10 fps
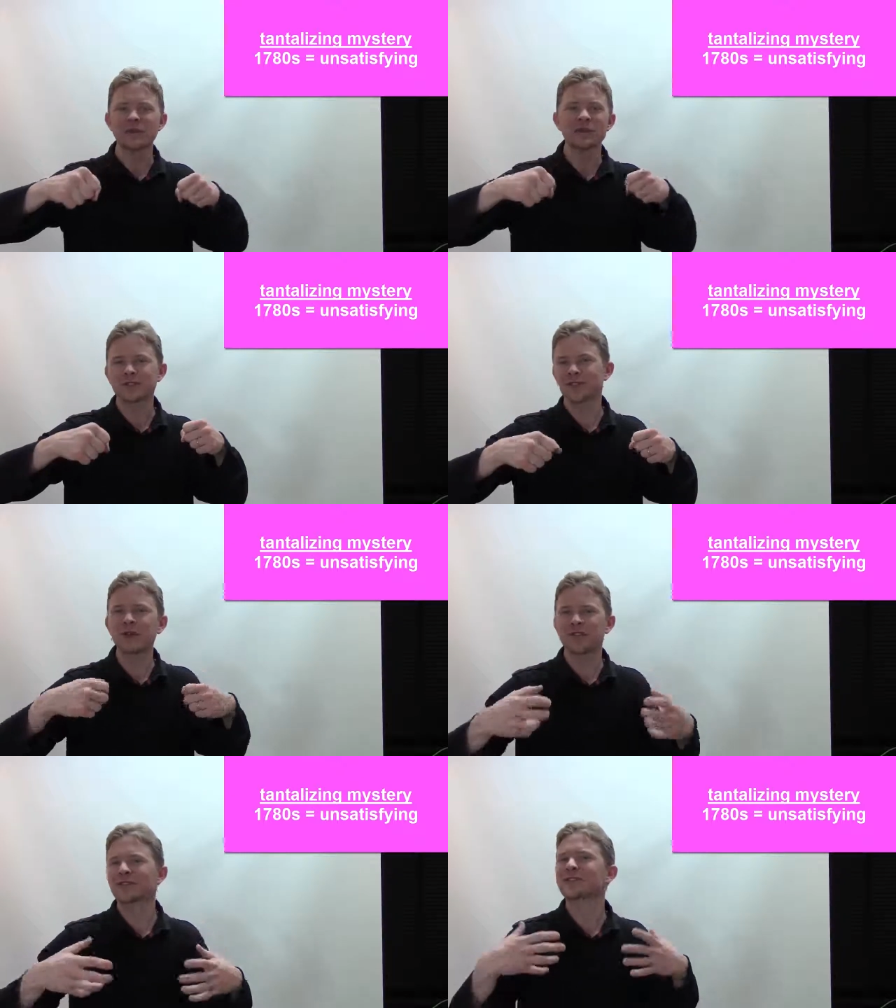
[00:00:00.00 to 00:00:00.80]
was
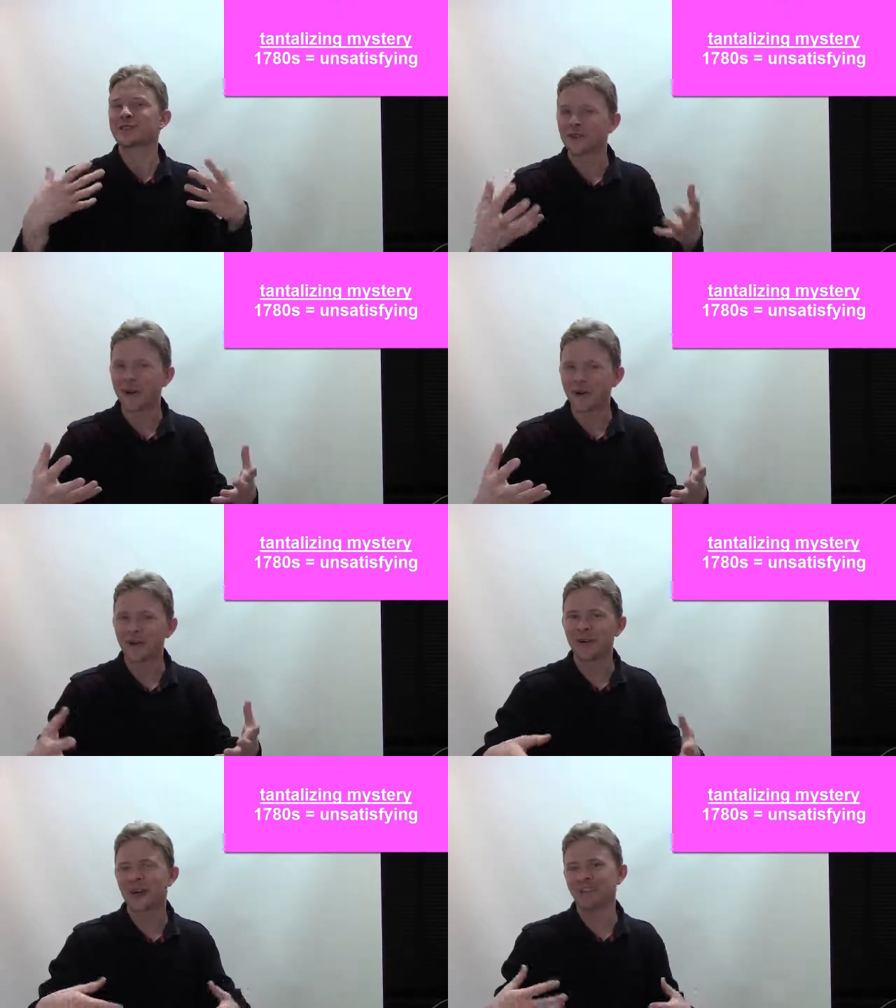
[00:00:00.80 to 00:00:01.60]
very
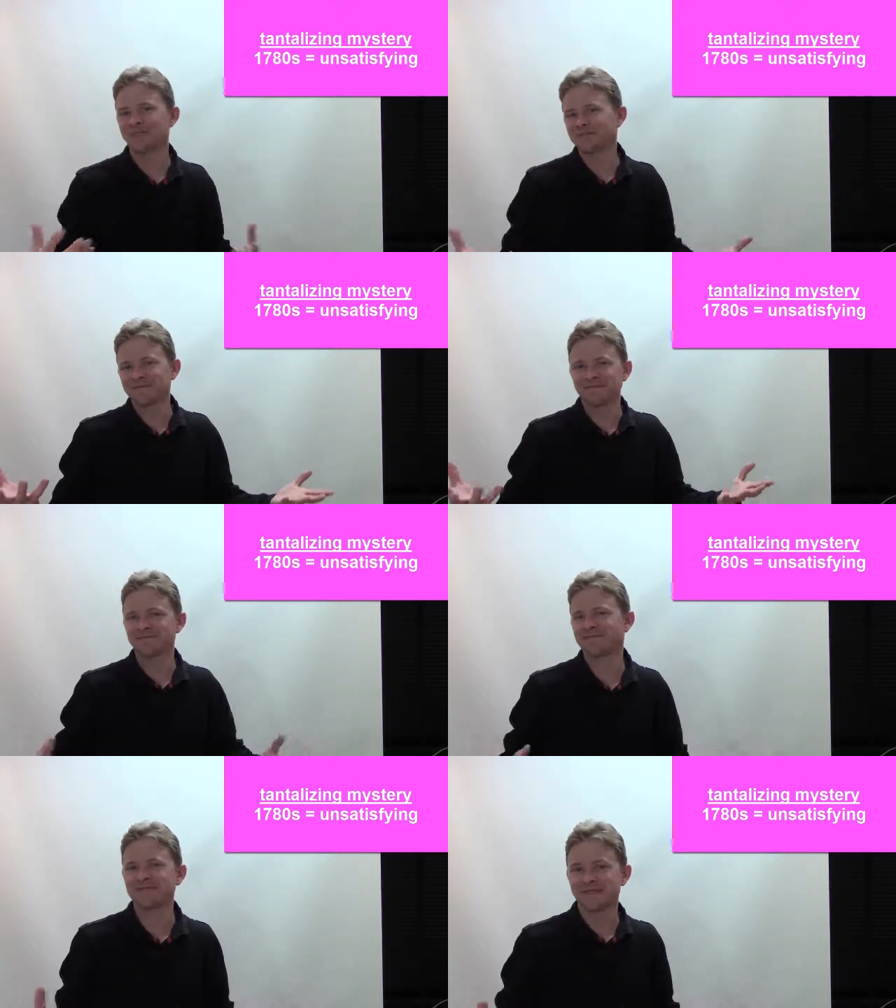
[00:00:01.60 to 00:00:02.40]
slow and
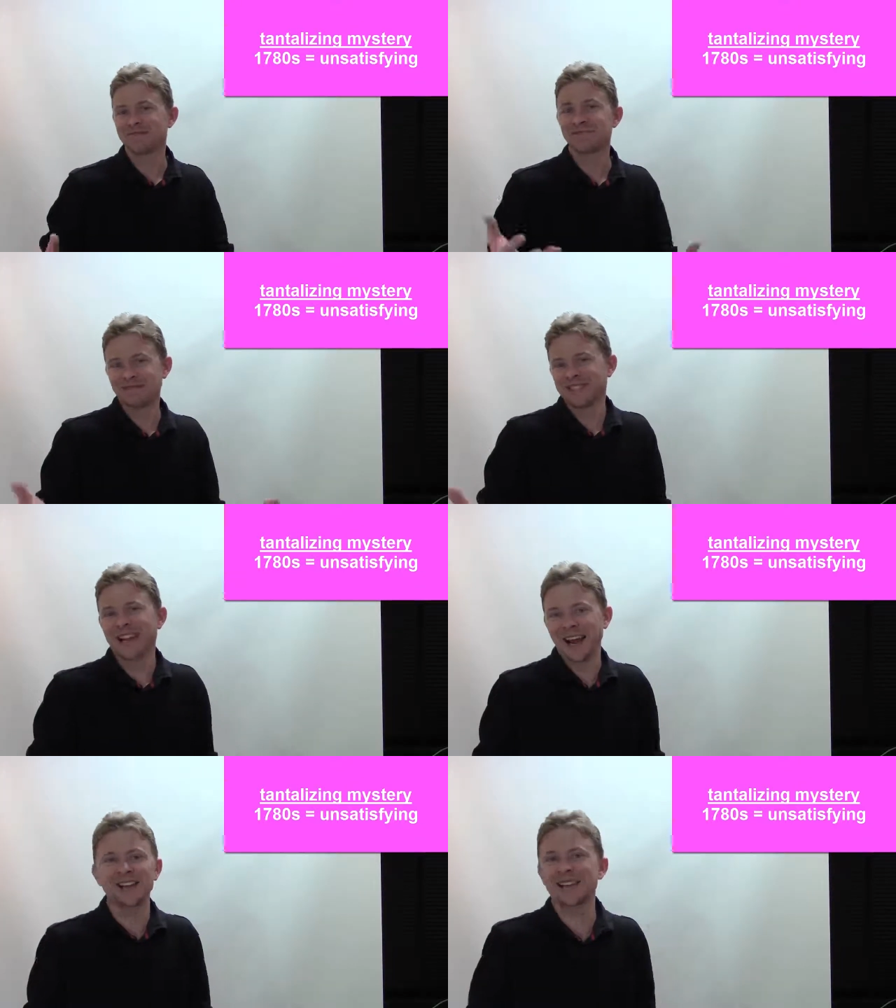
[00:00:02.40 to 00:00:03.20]

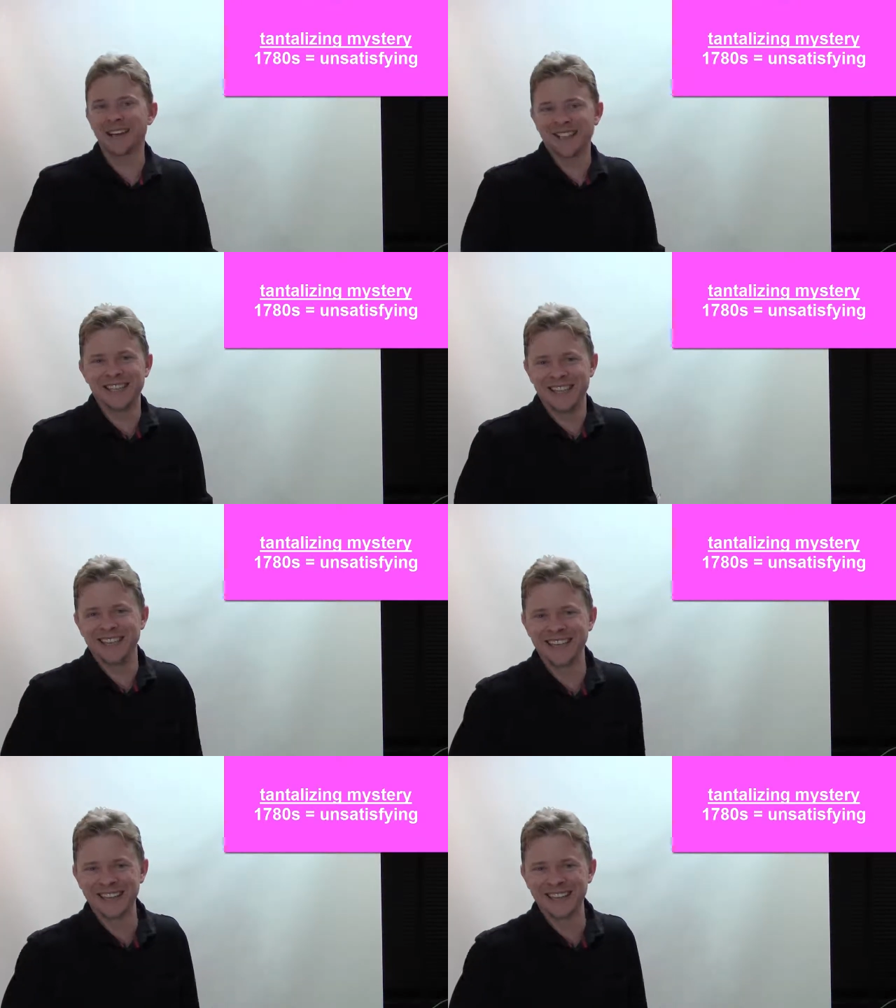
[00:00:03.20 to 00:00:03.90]
tantalizing.